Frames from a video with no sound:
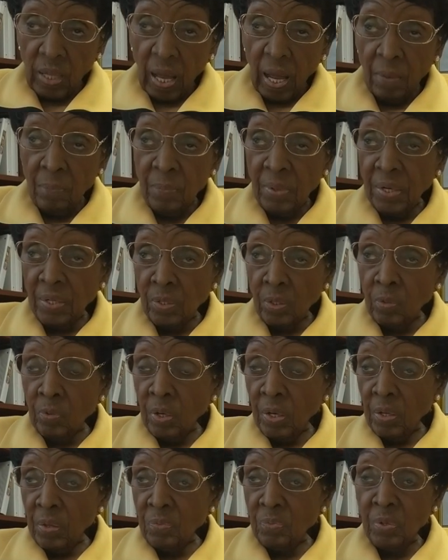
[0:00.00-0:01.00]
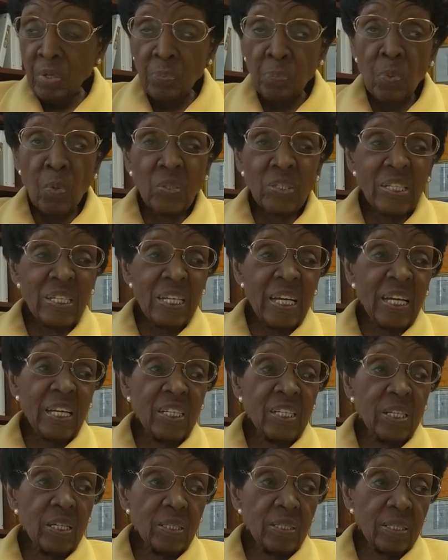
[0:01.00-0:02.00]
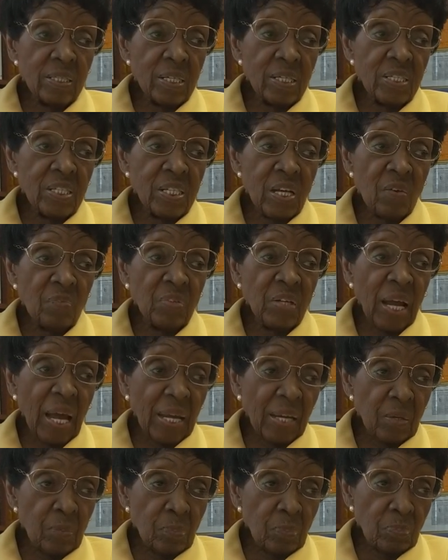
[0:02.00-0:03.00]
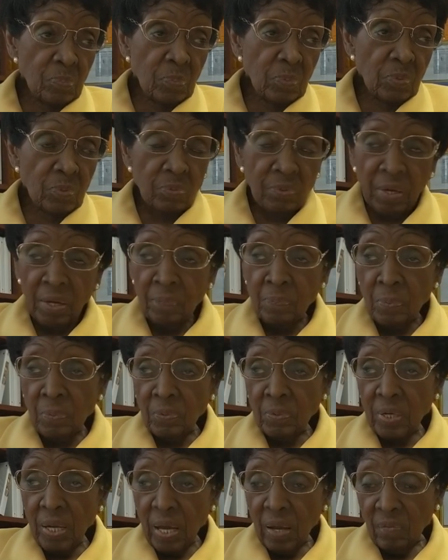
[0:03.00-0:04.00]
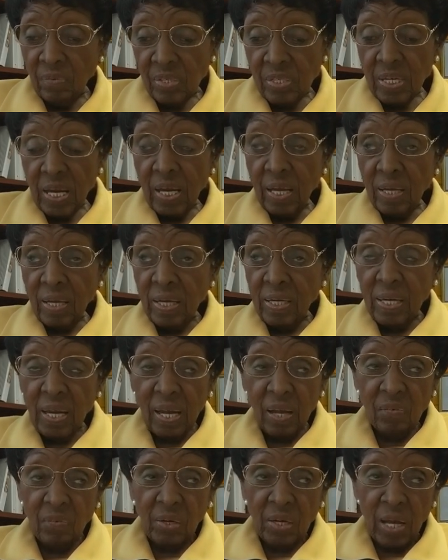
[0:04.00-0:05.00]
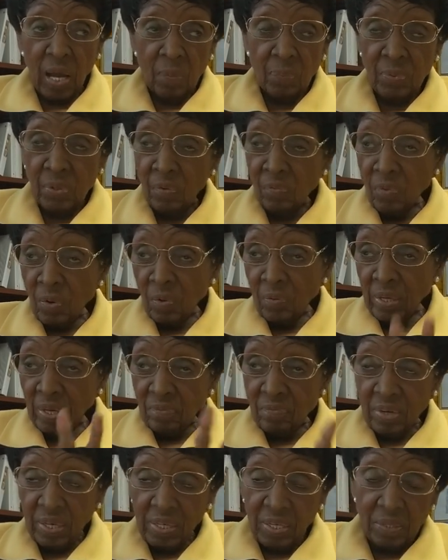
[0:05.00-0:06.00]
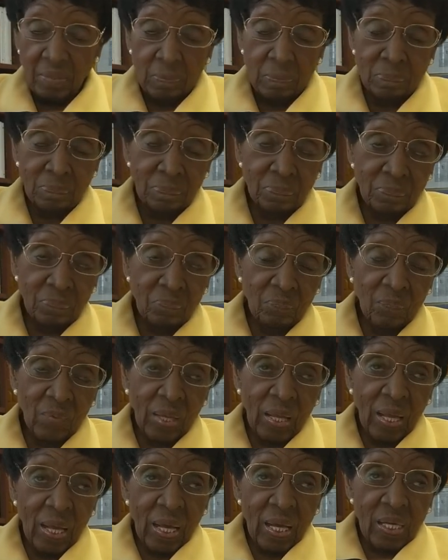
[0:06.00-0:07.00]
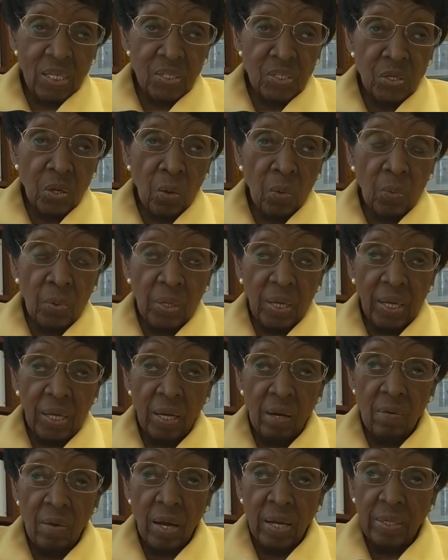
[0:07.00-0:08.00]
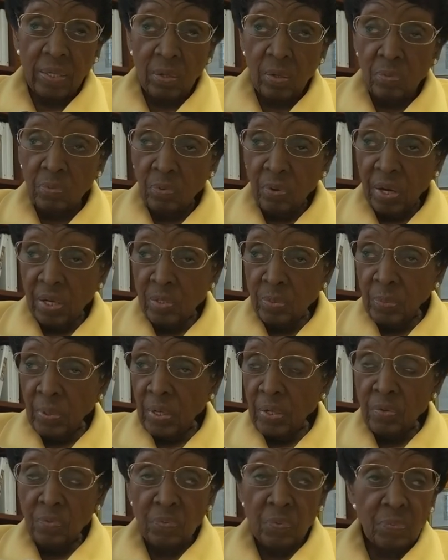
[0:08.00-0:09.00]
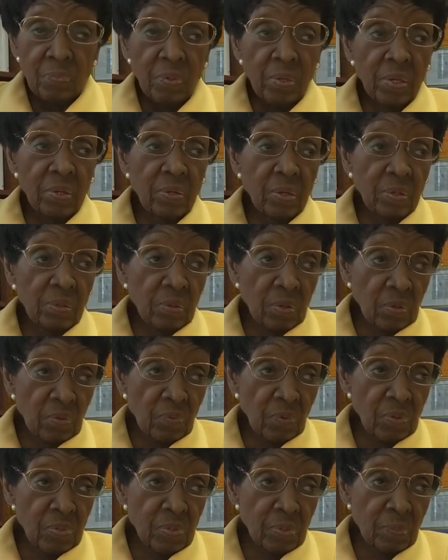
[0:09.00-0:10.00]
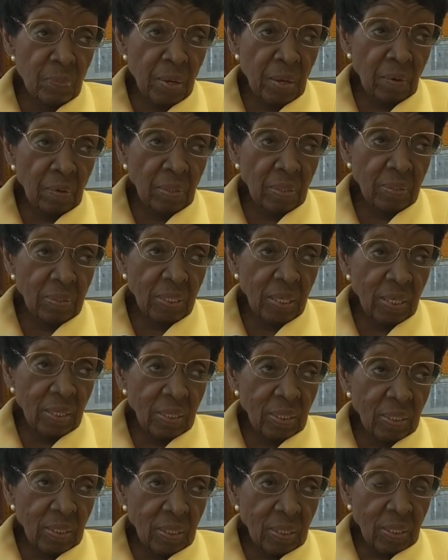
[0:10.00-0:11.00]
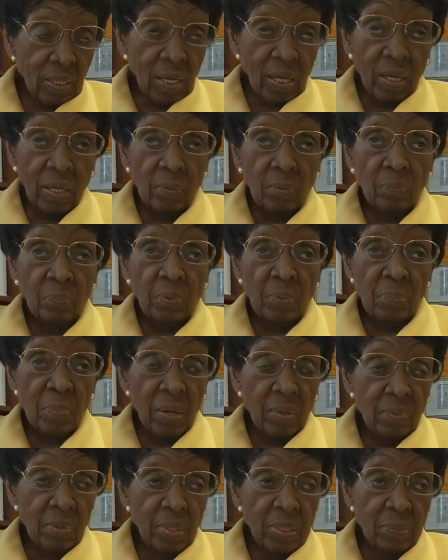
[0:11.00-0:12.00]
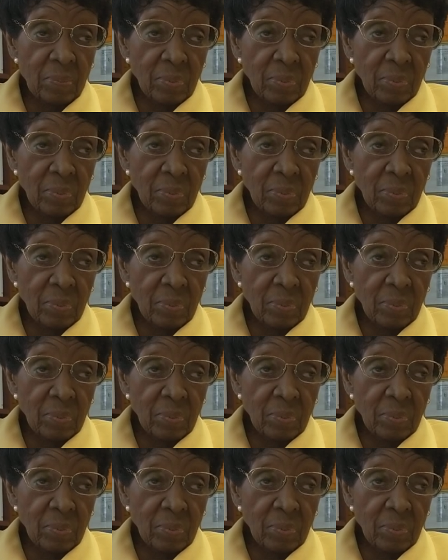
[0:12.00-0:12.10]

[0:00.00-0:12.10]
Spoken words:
I made a grade 3.678 grade point average, and I have a copy of all that right here. So here I go, graduating from University of Maryland with my